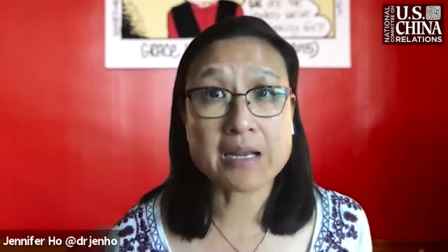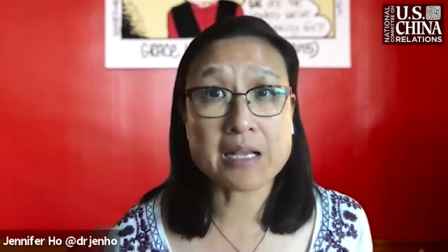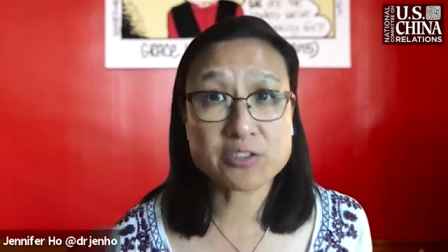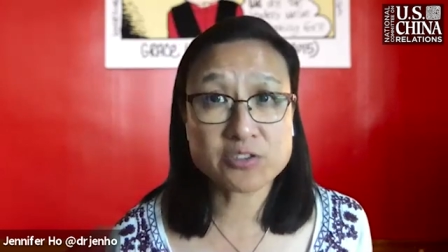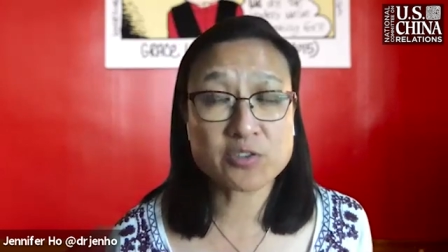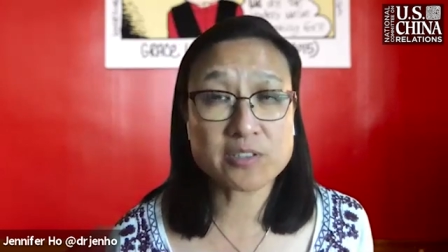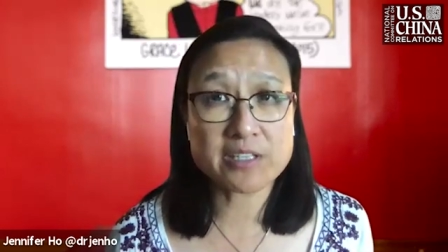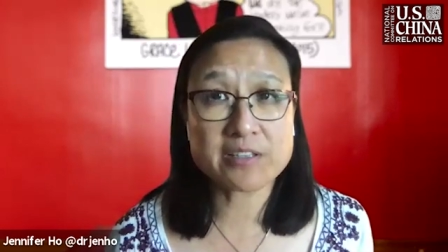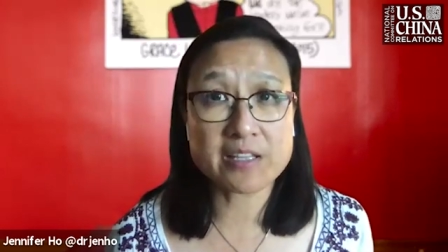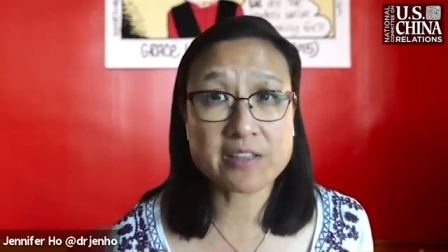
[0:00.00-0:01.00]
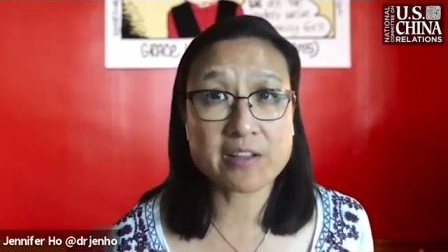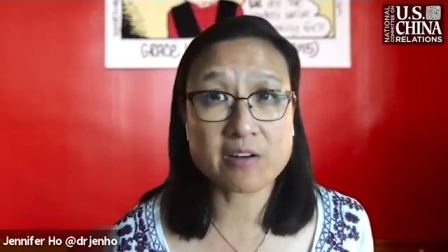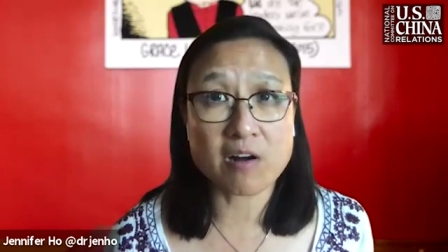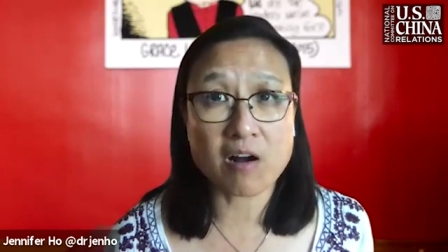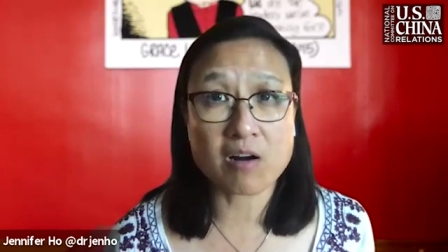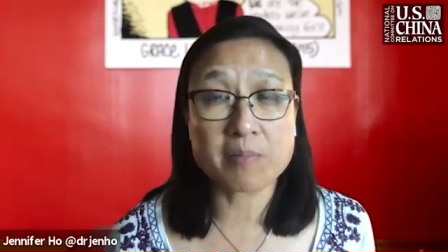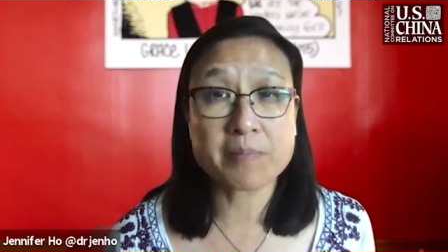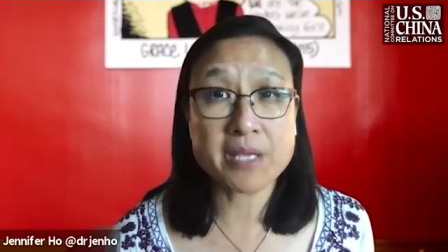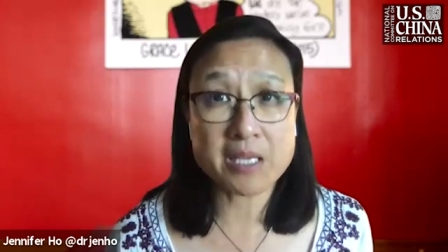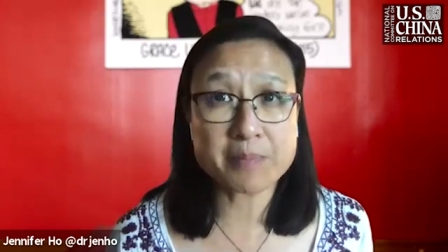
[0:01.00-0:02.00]
And I certainly think there are
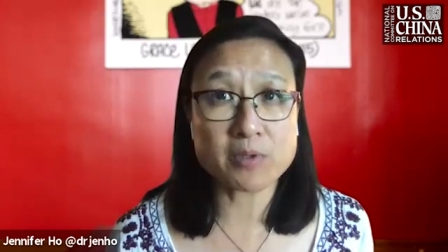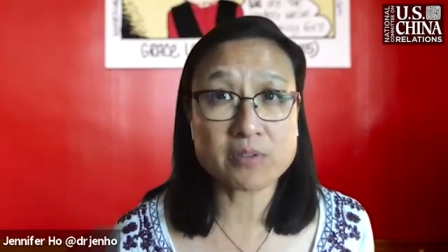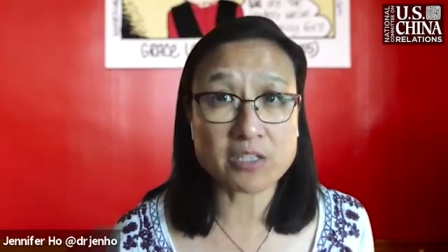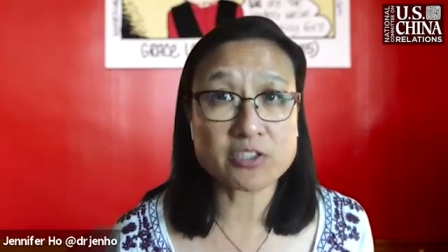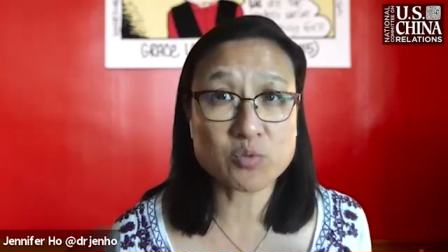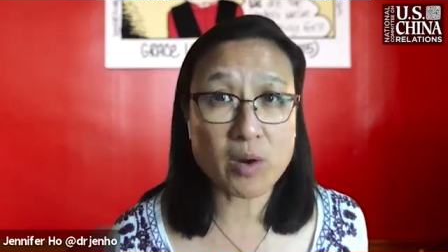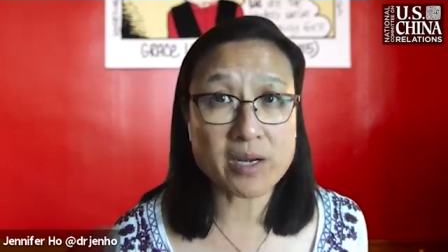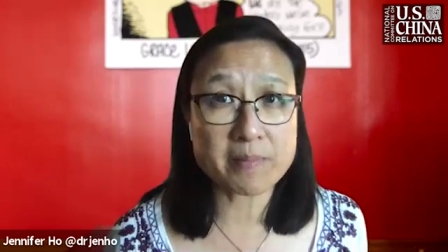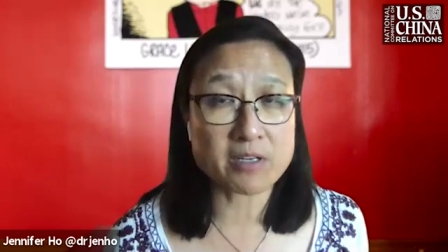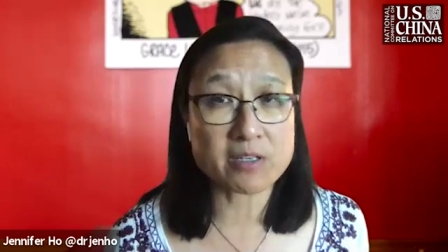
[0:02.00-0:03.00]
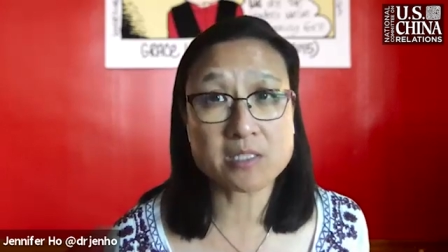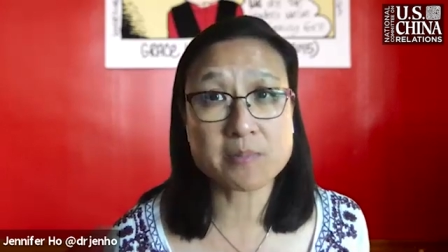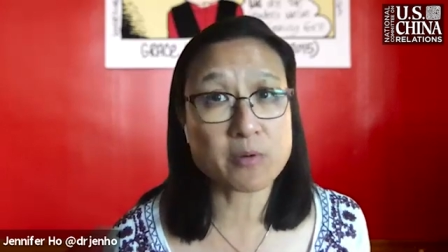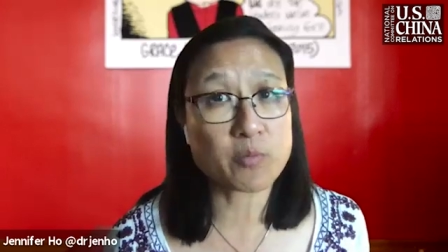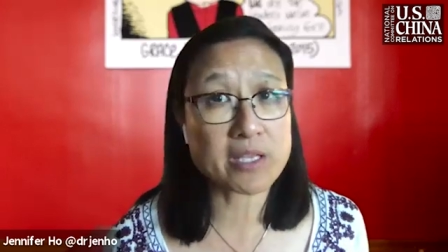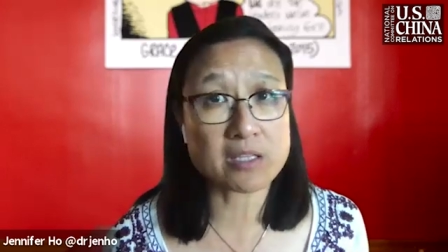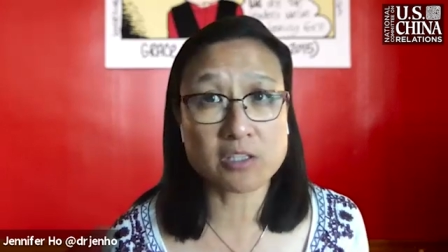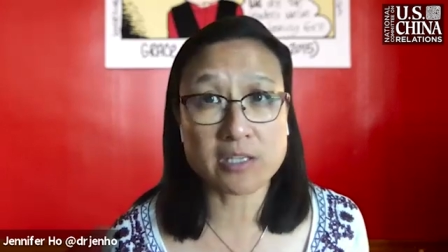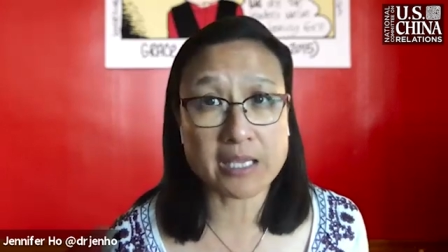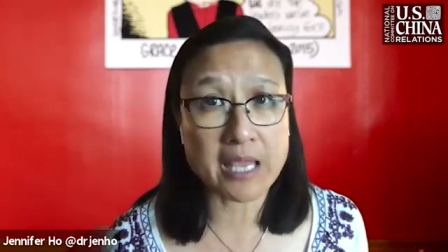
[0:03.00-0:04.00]
people, not just white Americans, but we can
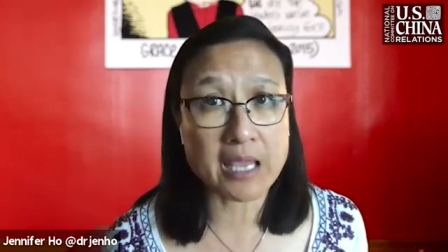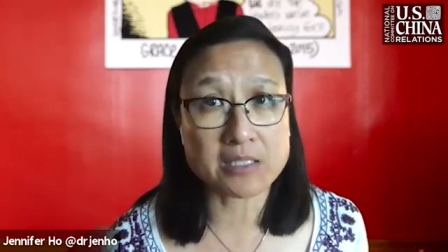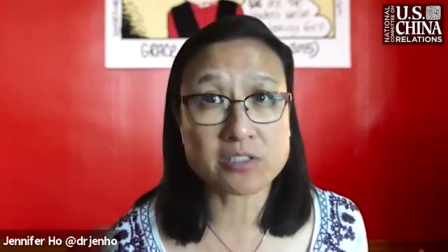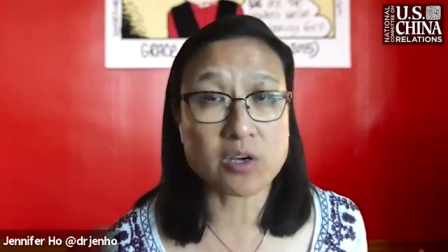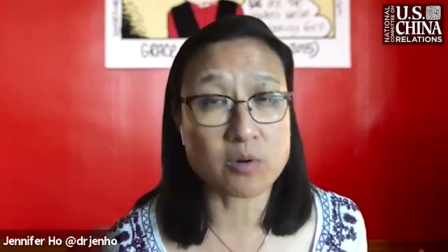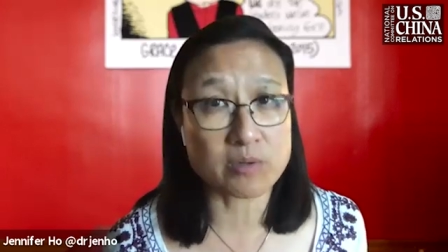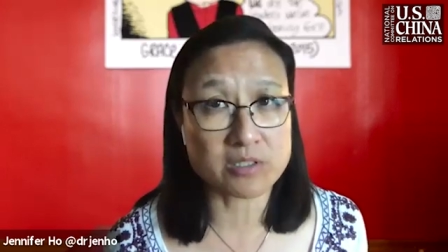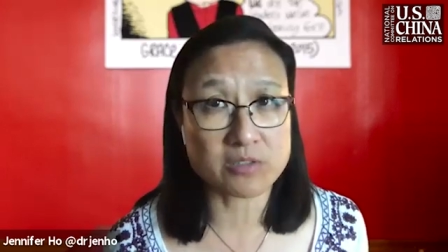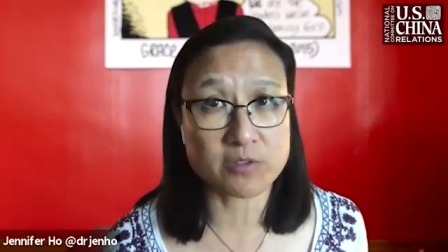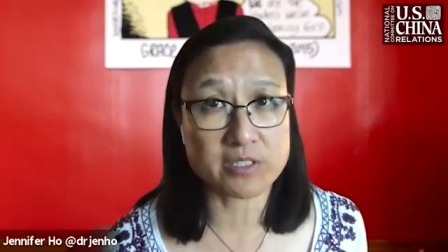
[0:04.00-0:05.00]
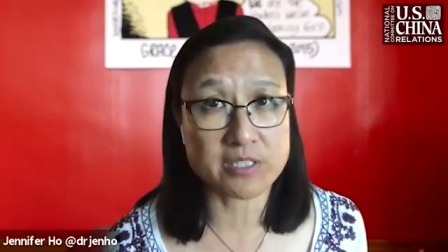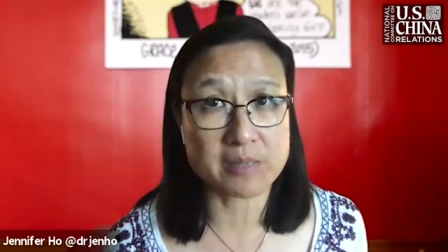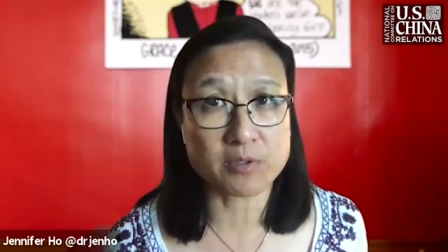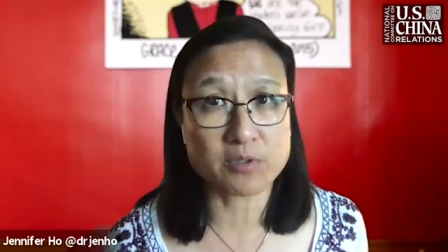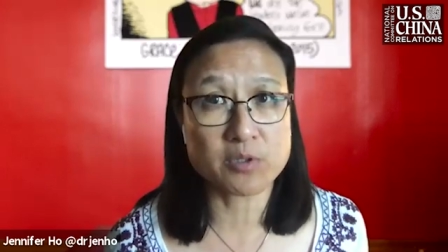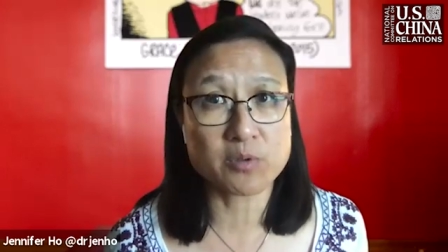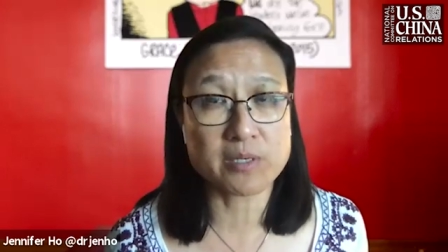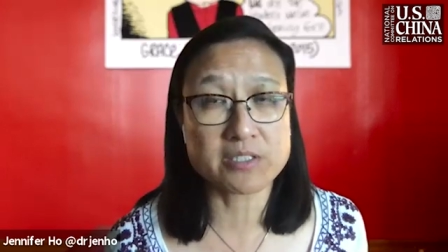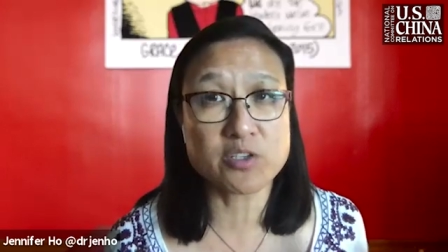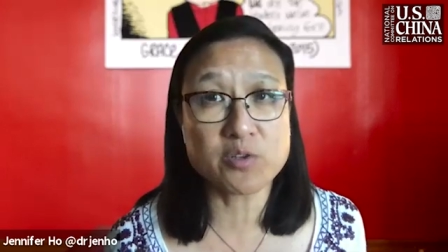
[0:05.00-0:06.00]
look at Candace Owens, for example, who
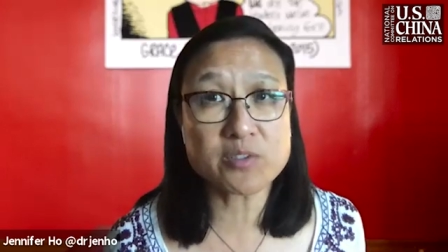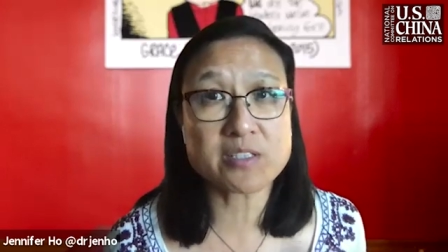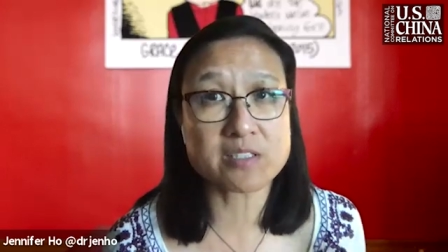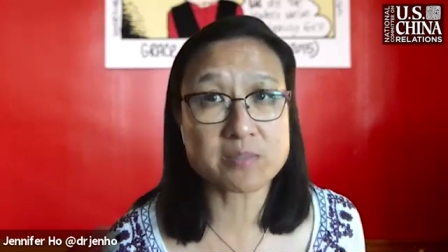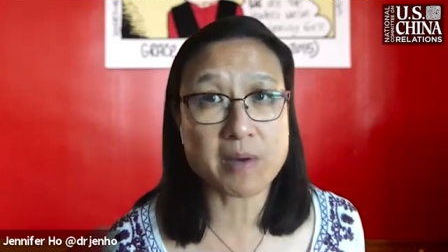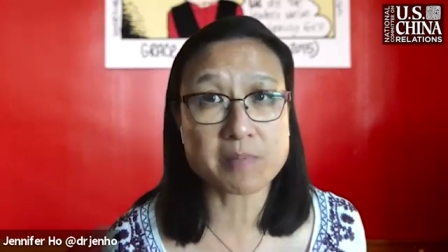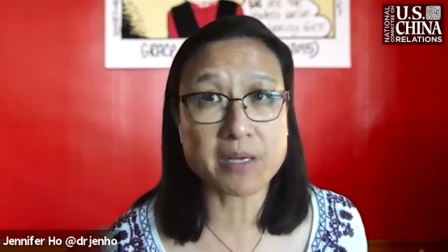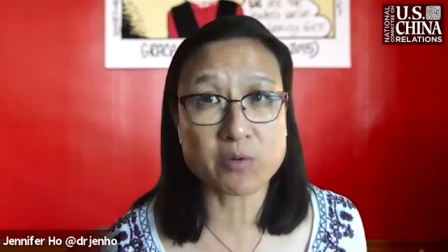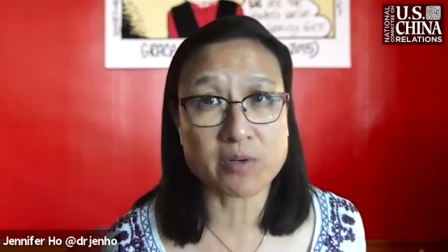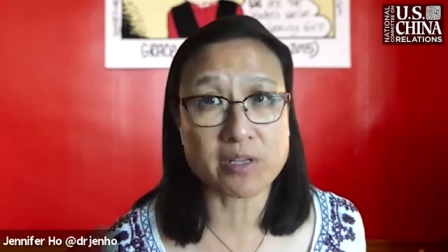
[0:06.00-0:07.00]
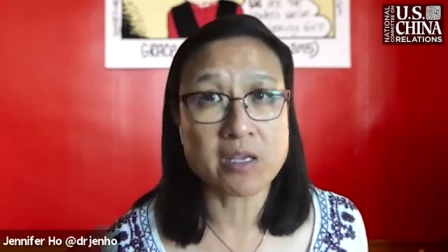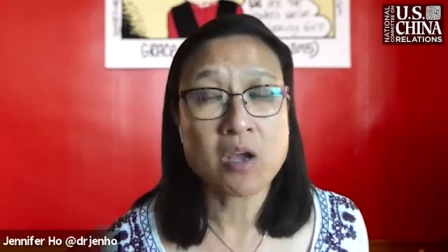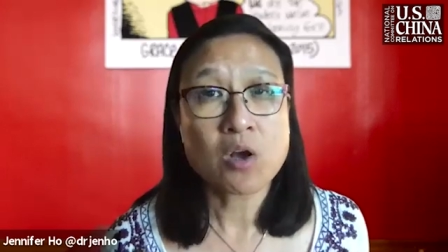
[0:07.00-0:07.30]
is using this model minority